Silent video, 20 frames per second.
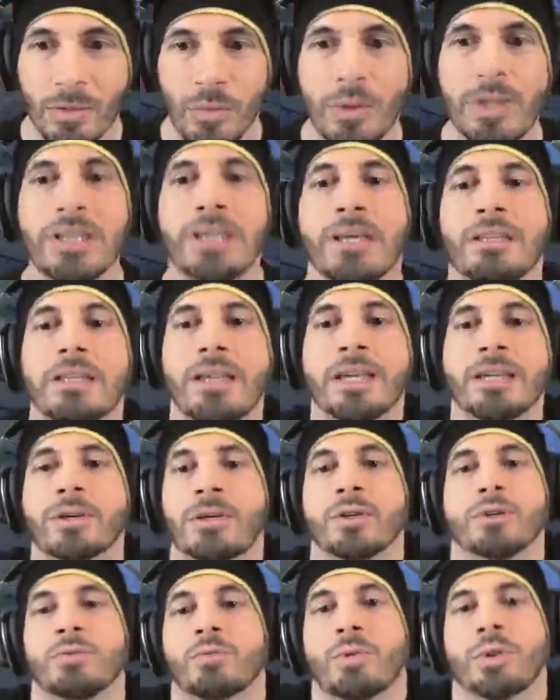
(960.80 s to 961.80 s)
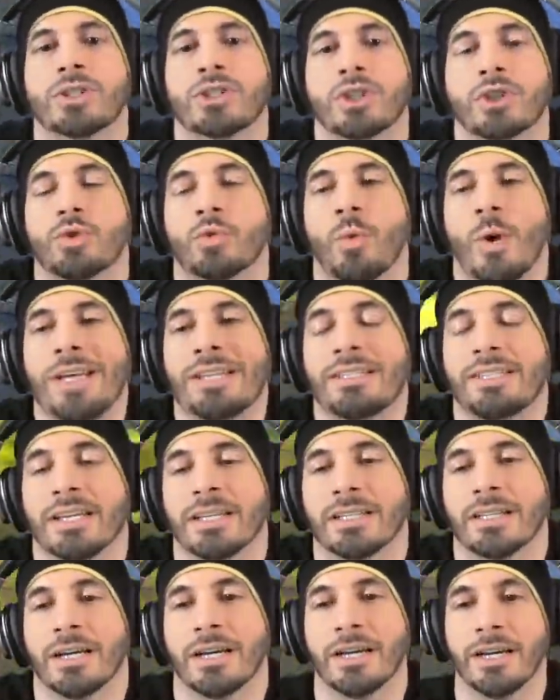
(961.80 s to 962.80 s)
We're just
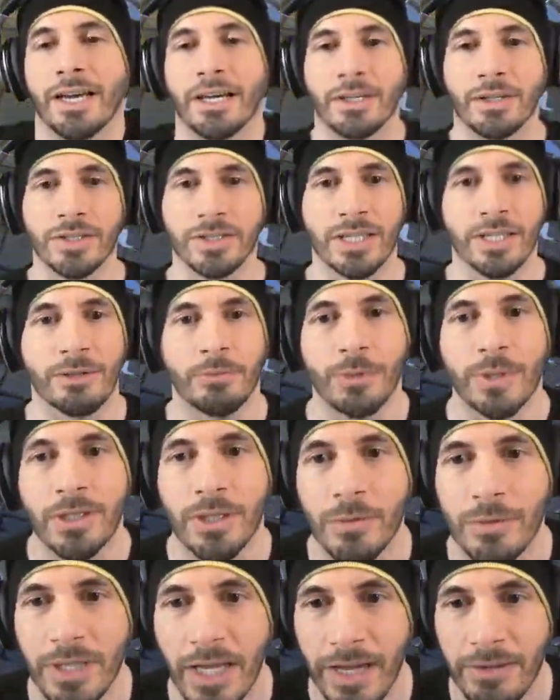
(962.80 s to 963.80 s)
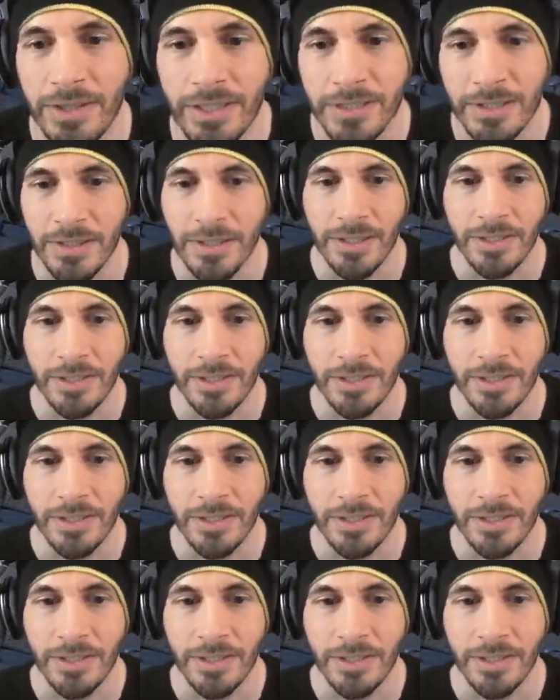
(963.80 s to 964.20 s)
wasting energy if we don't have it,